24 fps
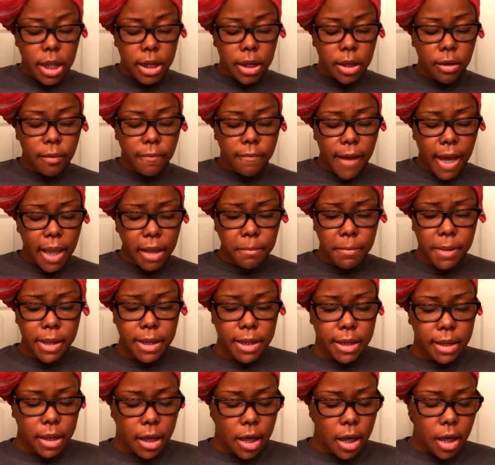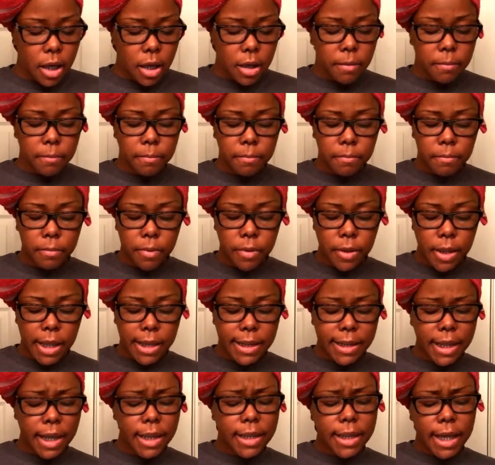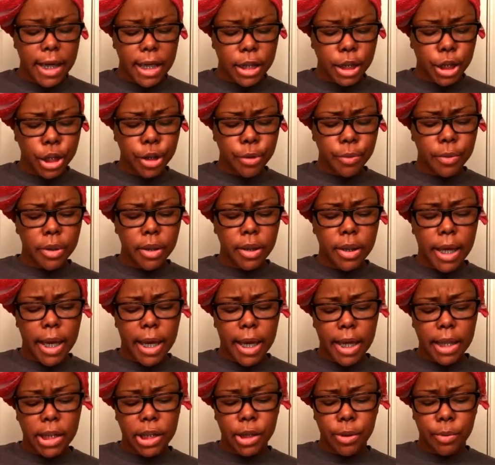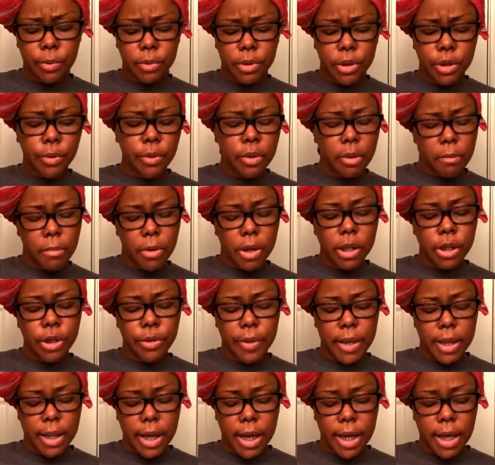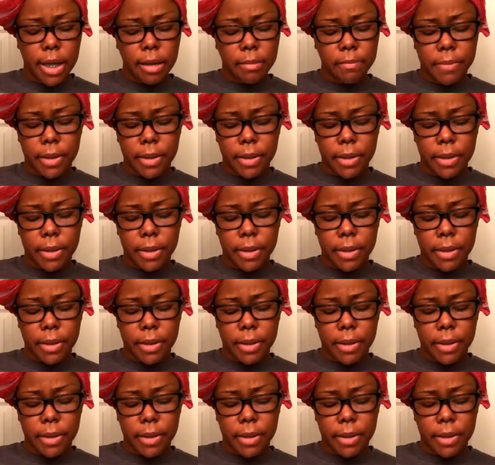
So the vitamins come, they say take 2 in the day, two in the morning, 2 at night,